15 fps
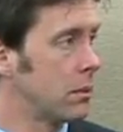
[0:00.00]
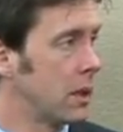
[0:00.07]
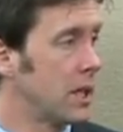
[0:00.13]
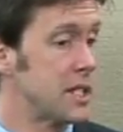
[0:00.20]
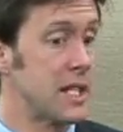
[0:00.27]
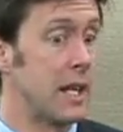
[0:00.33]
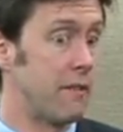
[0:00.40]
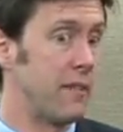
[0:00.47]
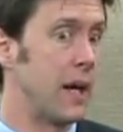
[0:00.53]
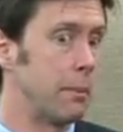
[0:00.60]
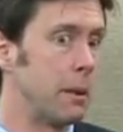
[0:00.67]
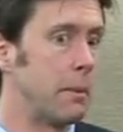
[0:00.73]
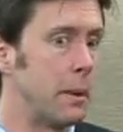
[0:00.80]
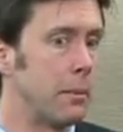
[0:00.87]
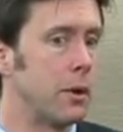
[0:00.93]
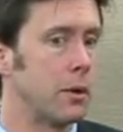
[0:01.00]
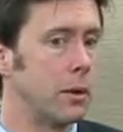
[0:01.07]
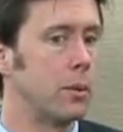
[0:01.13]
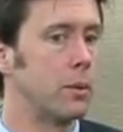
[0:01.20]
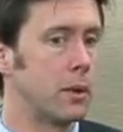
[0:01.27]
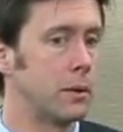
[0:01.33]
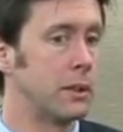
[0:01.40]
Unless they had a family member who
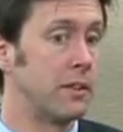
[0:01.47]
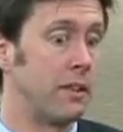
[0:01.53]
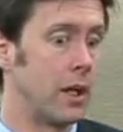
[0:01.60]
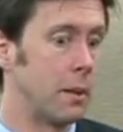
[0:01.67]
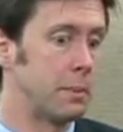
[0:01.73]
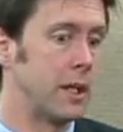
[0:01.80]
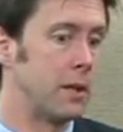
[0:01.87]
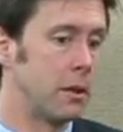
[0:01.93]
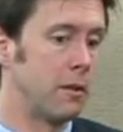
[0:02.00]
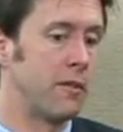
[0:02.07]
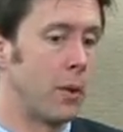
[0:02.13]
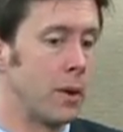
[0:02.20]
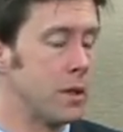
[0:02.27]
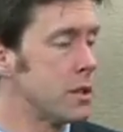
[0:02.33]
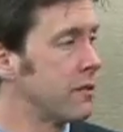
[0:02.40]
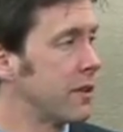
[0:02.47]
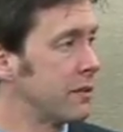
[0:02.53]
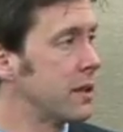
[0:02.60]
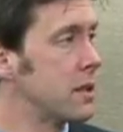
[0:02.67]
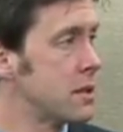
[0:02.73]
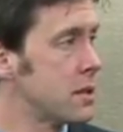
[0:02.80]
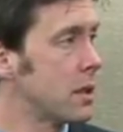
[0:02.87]
developed it in their 40s or
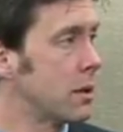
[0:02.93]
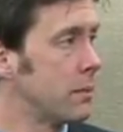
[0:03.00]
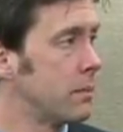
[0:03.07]
50s. So.